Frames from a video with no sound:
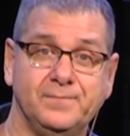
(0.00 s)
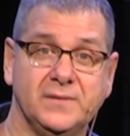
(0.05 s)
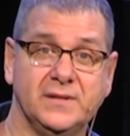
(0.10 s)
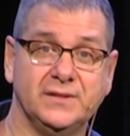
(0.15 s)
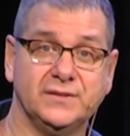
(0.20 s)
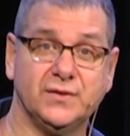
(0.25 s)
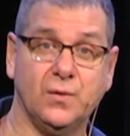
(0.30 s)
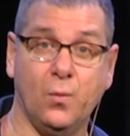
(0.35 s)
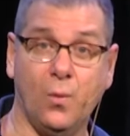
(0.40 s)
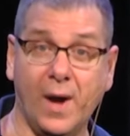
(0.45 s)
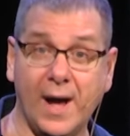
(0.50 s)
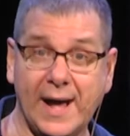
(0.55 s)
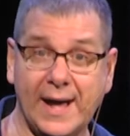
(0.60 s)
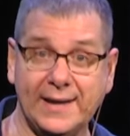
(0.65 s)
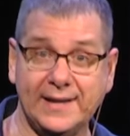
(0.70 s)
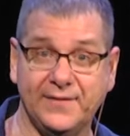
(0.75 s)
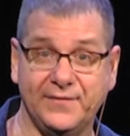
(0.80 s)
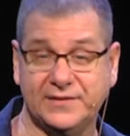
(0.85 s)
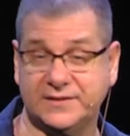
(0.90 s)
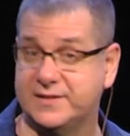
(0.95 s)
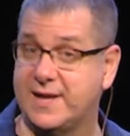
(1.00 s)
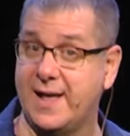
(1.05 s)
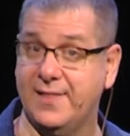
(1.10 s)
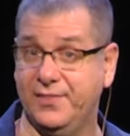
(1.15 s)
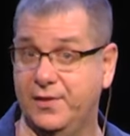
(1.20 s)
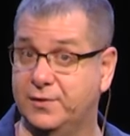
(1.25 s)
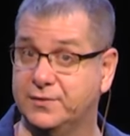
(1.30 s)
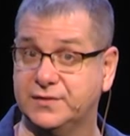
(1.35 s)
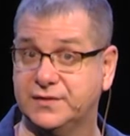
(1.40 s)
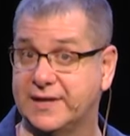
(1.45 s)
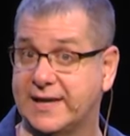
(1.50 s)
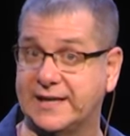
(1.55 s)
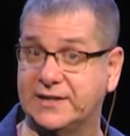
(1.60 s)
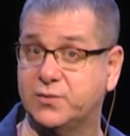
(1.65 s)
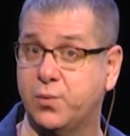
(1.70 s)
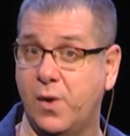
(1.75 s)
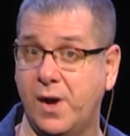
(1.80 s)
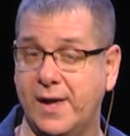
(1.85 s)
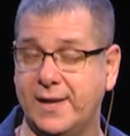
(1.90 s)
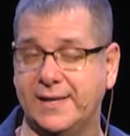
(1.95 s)
So what, if it's not those
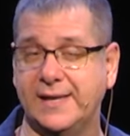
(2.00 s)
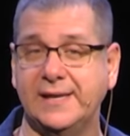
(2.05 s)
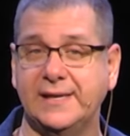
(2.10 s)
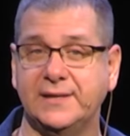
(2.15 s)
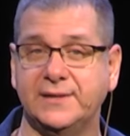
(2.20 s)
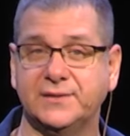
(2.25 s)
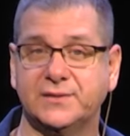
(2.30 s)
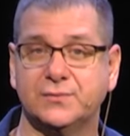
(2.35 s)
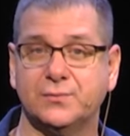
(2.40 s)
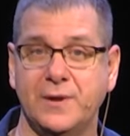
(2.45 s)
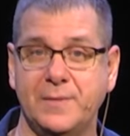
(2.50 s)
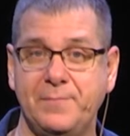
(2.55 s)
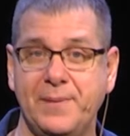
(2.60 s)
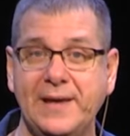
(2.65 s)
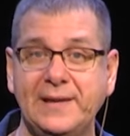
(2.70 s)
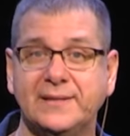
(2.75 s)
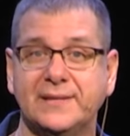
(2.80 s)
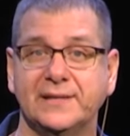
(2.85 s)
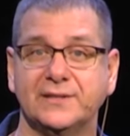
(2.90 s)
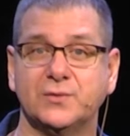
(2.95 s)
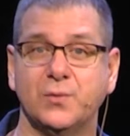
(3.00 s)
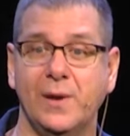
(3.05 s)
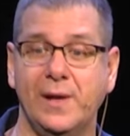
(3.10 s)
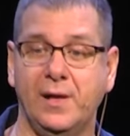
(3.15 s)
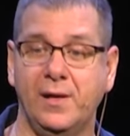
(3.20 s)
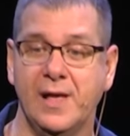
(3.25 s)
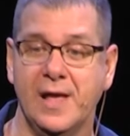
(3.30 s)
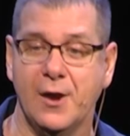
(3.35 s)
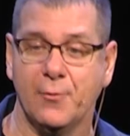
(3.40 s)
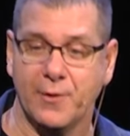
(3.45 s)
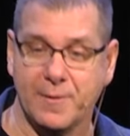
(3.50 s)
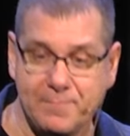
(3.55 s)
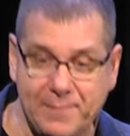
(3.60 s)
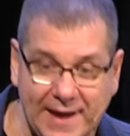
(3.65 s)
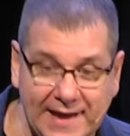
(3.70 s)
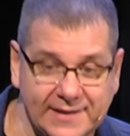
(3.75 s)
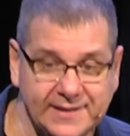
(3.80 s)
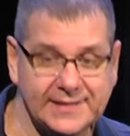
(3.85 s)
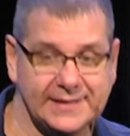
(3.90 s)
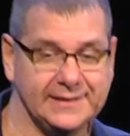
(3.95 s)
things, what is repentance? Well,
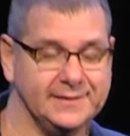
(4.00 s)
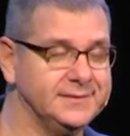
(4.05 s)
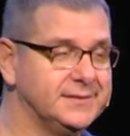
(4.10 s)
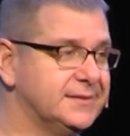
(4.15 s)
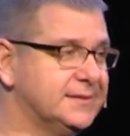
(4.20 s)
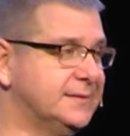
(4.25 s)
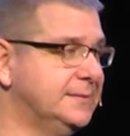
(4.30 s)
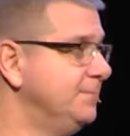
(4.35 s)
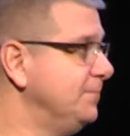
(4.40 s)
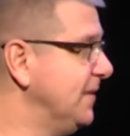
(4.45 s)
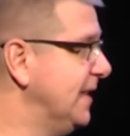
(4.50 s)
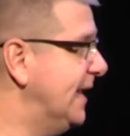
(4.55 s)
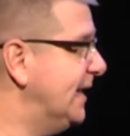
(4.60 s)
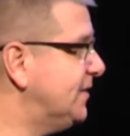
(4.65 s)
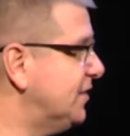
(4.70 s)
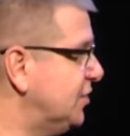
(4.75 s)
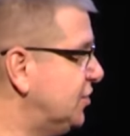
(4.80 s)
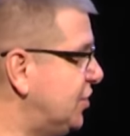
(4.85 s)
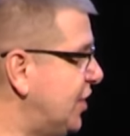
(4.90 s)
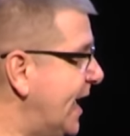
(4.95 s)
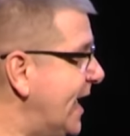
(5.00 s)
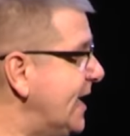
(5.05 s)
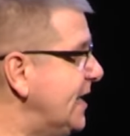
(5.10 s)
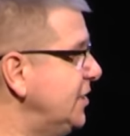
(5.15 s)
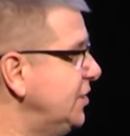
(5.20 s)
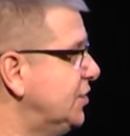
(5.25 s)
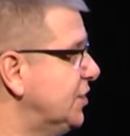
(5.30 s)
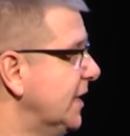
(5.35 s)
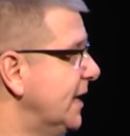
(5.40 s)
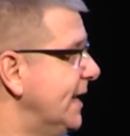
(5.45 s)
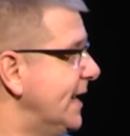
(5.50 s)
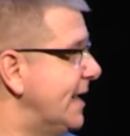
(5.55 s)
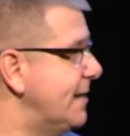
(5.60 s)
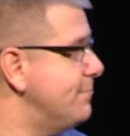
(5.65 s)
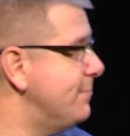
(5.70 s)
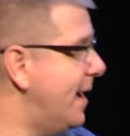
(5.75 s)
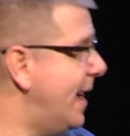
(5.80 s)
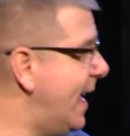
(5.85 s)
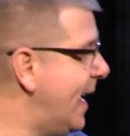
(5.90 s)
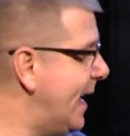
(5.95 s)
repentance is a change in
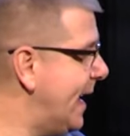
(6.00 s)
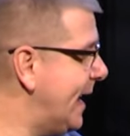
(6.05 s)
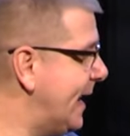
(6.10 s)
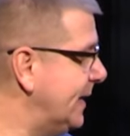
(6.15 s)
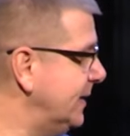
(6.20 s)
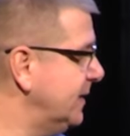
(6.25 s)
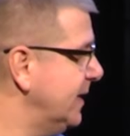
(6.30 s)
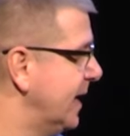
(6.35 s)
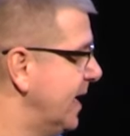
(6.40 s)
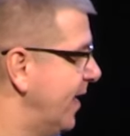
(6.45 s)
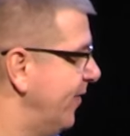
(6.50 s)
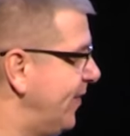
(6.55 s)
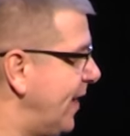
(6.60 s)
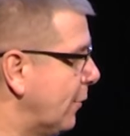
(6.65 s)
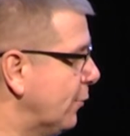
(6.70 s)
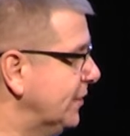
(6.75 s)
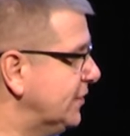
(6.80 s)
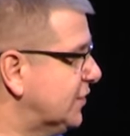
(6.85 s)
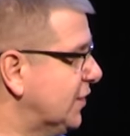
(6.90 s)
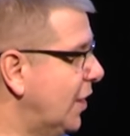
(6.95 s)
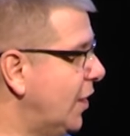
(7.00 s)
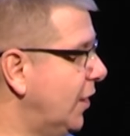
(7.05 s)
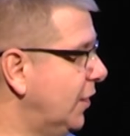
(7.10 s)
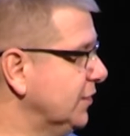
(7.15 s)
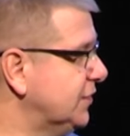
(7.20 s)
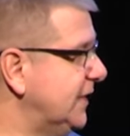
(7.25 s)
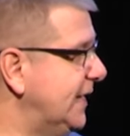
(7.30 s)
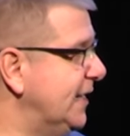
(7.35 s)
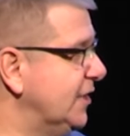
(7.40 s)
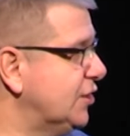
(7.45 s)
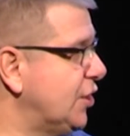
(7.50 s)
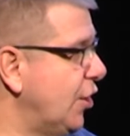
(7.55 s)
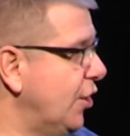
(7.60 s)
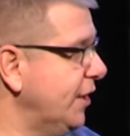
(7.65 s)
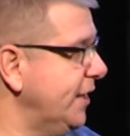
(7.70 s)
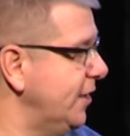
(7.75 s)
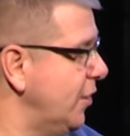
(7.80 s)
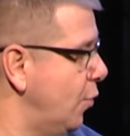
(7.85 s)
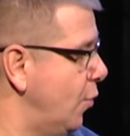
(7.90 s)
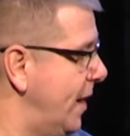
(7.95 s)
mind that results in
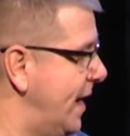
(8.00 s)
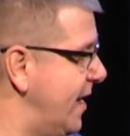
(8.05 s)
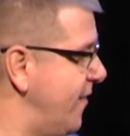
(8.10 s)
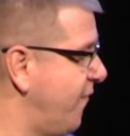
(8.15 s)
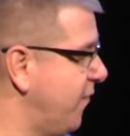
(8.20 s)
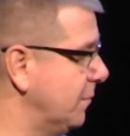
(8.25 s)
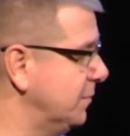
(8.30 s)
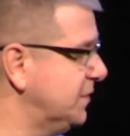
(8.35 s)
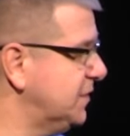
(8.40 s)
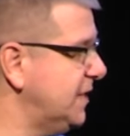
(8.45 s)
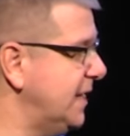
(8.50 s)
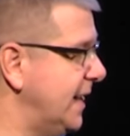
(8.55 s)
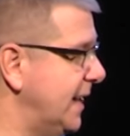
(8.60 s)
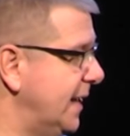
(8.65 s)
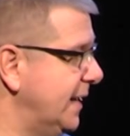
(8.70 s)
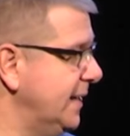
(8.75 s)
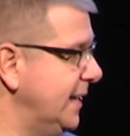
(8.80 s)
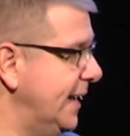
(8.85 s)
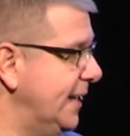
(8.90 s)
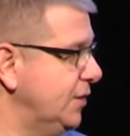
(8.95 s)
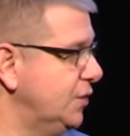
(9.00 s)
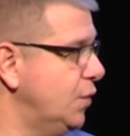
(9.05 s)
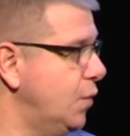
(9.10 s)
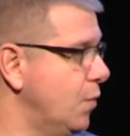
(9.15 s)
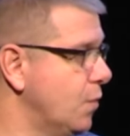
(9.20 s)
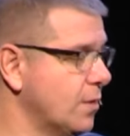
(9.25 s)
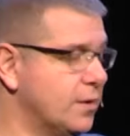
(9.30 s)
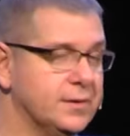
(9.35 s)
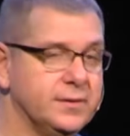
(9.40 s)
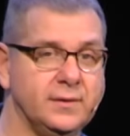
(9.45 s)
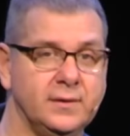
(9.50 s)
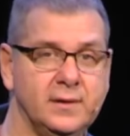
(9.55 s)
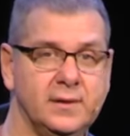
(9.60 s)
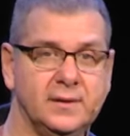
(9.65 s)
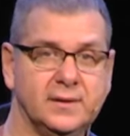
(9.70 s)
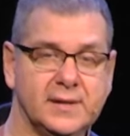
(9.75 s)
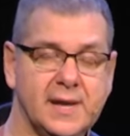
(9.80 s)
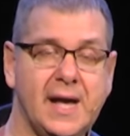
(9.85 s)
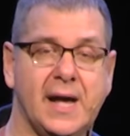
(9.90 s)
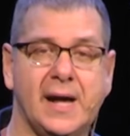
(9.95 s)
turning away from sin and toward
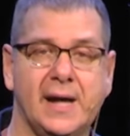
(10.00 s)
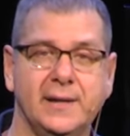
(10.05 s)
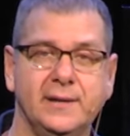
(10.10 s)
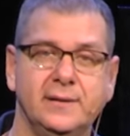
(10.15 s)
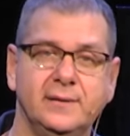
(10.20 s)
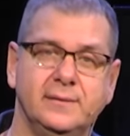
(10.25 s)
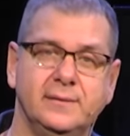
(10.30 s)
God.